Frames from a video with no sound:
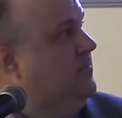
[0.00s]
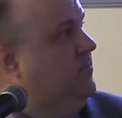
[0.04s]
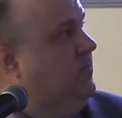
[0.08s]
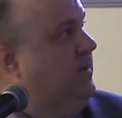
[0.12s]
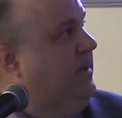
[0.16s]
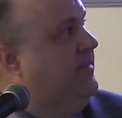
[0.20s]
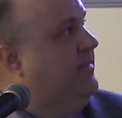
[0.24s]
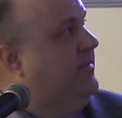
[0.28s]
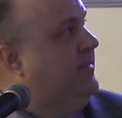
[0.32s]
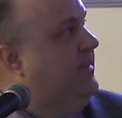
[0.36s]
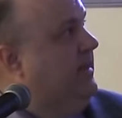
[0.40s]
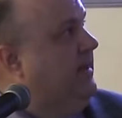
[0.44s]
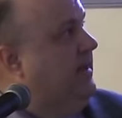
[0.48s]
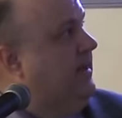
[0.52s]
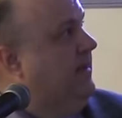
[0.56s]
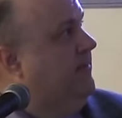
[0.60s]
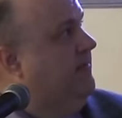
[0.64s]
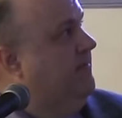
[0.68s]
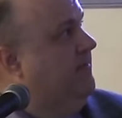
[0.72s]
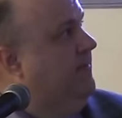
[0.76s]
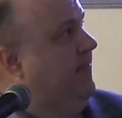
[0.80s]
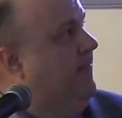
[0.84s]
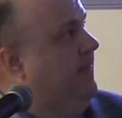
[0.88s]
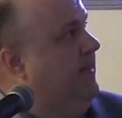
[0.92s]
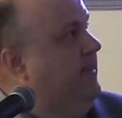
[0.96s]
with
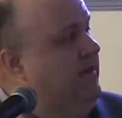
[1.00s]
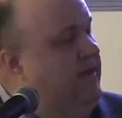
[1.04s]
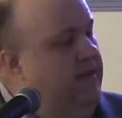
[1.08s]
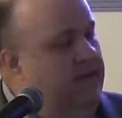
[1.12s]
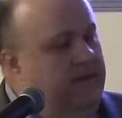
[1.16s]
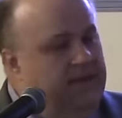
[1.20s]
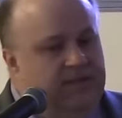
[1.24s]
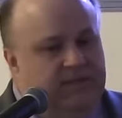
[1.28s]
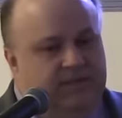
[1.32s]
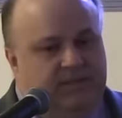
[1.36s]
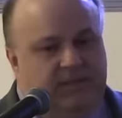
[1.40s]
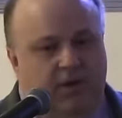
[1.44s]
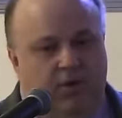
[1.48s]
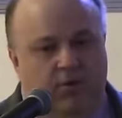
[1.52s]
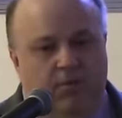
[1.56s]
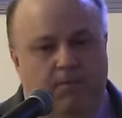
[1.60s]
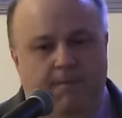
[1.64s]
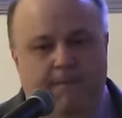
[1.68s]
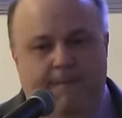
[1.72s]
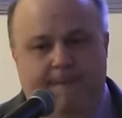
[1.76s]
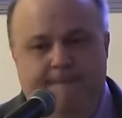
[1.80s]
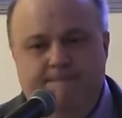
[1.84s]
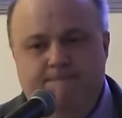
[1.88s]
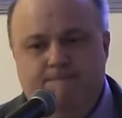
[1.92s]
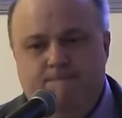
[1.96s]
uh,
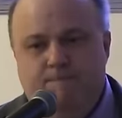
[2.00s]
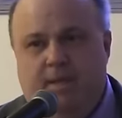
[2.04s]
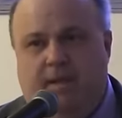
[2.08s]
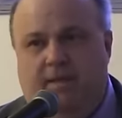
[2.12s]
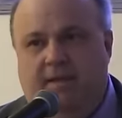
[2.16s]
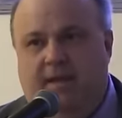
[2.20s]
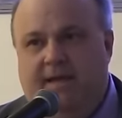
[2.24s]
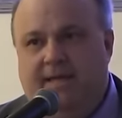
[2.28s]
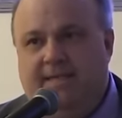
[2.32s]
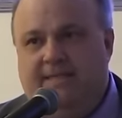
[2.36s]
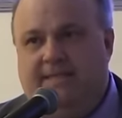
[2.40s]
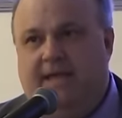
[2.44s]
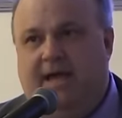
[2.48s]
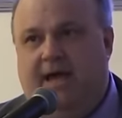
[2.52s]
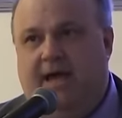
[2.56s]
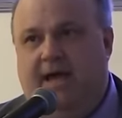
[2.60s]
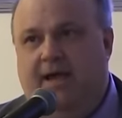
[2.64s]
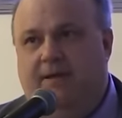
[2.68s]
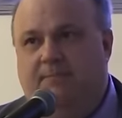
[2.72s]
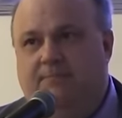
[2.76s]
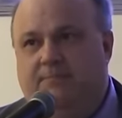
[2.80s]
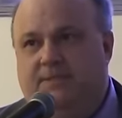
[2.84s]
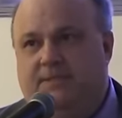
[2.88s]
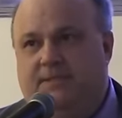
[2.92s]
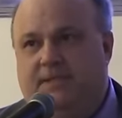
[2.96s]
so a lot of
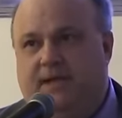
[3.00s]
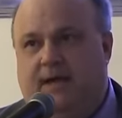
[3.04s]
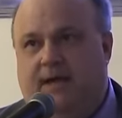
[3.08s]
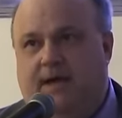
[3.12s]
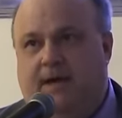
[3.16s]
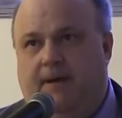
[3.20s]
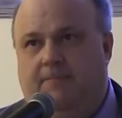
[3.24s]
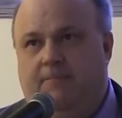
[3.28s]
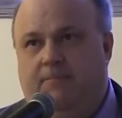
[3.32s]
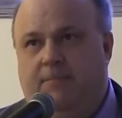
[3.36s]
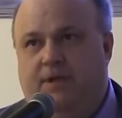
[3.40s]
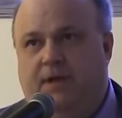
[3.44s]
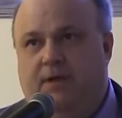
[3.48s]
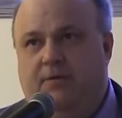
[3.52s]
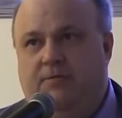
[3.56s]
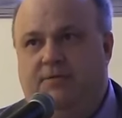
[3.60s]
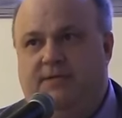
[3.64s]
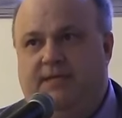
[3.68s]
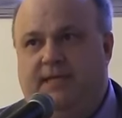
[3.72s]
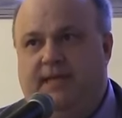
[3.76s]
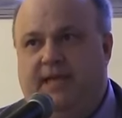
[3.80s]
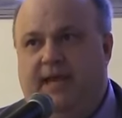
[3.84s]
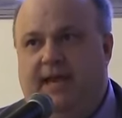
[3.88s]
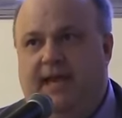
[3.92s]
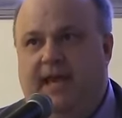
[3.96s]
times um, you know
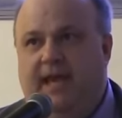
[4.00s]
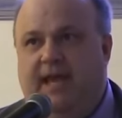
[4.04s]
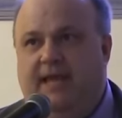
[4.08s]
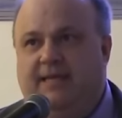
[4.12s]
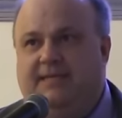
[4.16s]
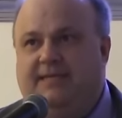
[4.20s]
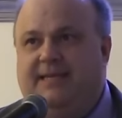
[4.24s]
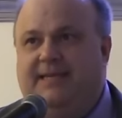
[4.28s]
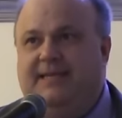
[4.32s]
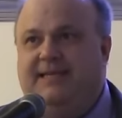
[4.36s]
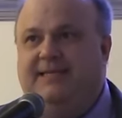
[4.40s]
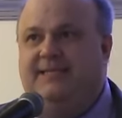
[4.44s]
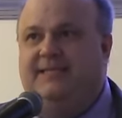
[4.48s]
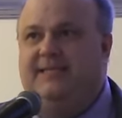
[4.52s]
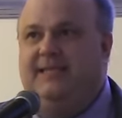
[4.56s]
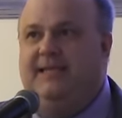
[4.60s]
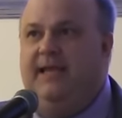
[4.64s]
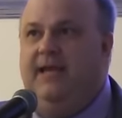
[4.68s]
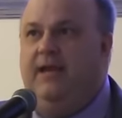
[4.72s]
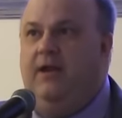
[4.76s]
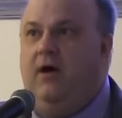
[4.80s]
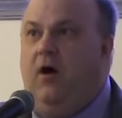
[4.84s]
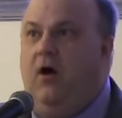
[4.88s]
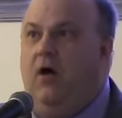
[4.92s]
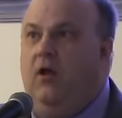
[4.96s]
DNA tends to
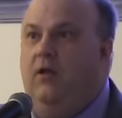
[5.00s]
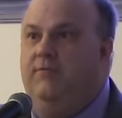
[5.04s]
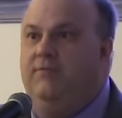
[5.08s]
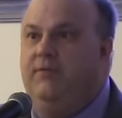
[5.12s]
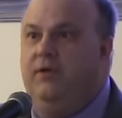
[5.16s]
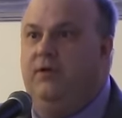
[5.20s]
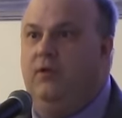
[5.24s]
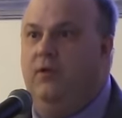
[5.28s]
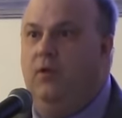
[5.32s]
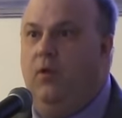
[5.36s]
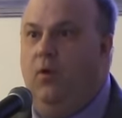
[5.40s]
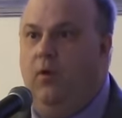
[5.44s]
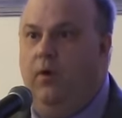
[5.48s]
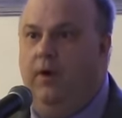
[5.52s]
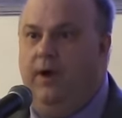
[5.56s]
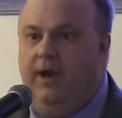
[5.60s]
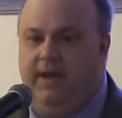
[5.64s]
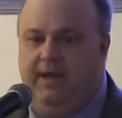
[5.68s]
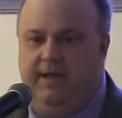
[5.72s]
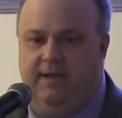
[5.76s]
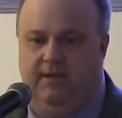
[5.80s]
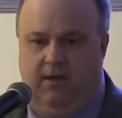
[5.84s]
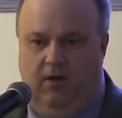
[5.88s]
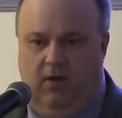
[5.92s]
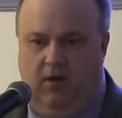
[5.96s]
get all of the
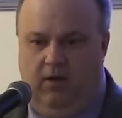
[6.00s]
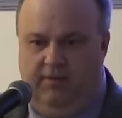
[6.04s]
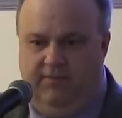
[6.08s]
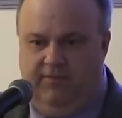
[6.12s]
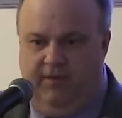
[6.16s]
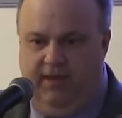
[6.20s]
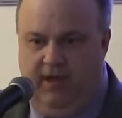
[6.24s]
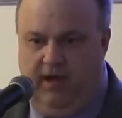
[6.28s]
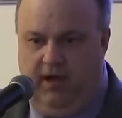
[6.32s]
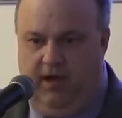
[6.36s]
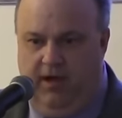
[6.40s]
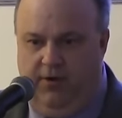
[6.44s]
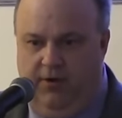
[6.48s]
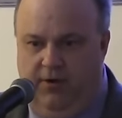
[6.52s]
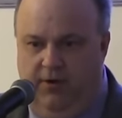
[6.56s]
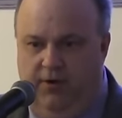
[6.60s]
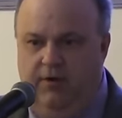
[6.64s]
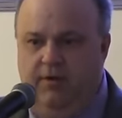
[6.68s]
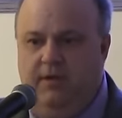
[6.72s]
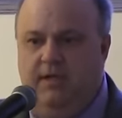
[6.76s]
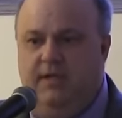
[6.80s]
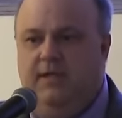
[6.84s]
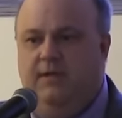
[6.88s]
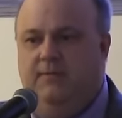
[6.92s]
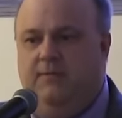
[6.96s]
glory, all of the
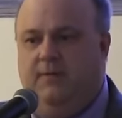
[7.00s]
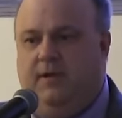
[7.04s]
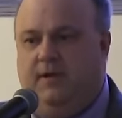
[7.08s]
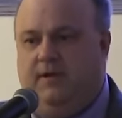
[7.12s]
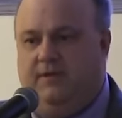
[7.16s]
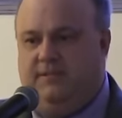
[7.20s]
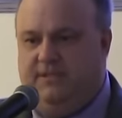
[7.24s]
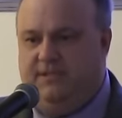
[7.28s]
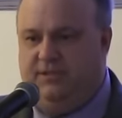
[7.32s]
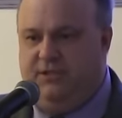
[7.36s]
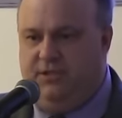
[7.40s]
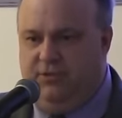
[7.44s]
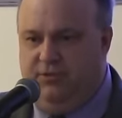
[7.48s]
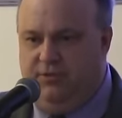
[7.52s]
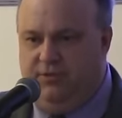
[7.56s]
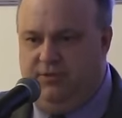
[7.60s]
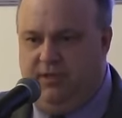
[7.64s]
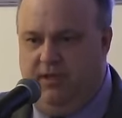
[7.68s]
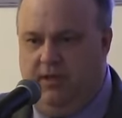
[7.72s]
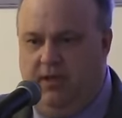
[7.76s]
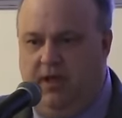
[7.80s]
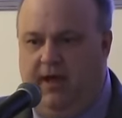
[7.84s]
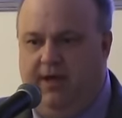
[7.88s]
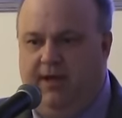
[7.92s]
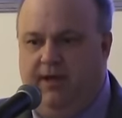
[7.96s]
honor because it's
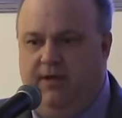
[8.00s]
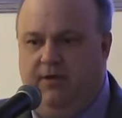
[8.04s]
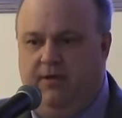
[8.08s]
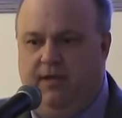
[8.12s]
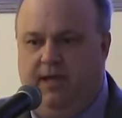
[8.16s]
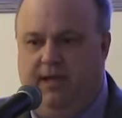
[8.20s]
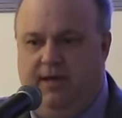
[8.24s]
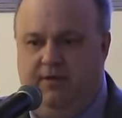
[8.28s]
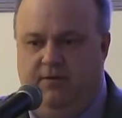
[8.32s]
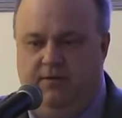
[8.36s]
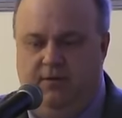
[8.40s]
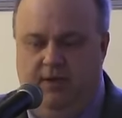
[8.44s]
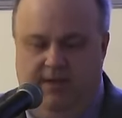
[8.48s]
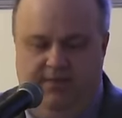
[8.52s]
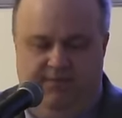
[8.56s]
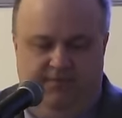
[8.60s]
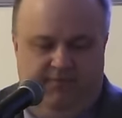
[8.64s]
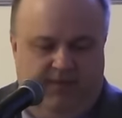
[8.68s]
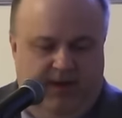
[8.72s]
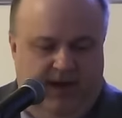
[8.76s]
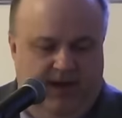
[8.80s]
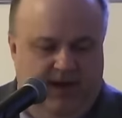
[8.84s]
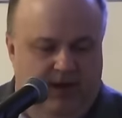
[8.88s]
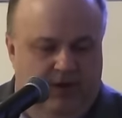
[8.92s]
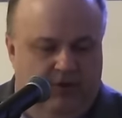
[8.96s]
used a lot in, in, in,
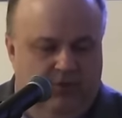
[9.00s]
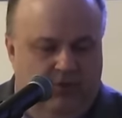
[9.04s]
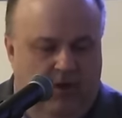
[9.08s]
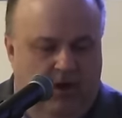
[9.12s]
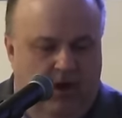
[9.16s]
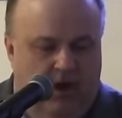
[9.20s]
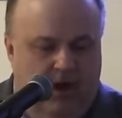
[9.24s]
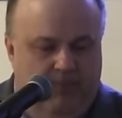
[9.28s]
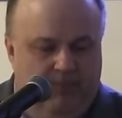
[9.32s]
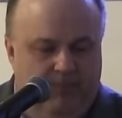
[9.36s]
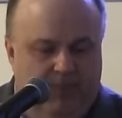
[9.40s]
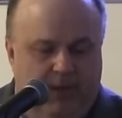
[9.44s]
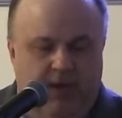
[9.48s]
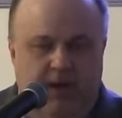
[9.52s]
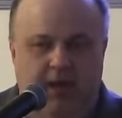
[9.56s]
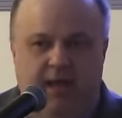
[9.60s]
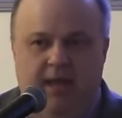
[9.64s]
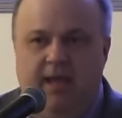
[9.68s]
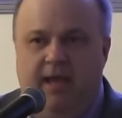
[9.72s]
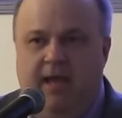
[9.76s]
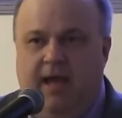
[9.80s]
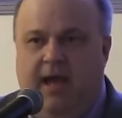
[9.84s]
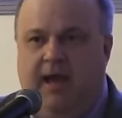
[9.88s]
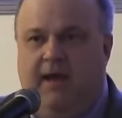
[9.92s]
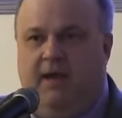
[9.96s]
fighting crime. But
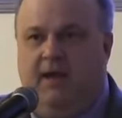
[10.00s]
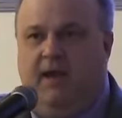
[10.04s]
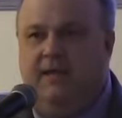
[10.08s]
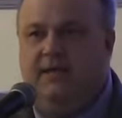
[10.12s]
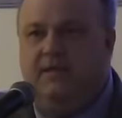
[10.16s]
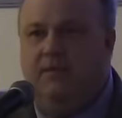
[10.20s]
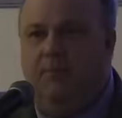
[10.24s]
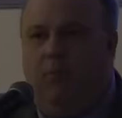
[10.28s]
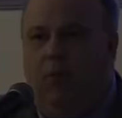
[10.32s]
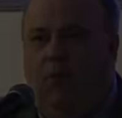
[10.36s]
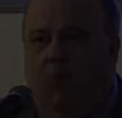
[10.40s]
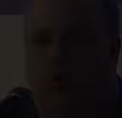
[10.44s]
I'd like to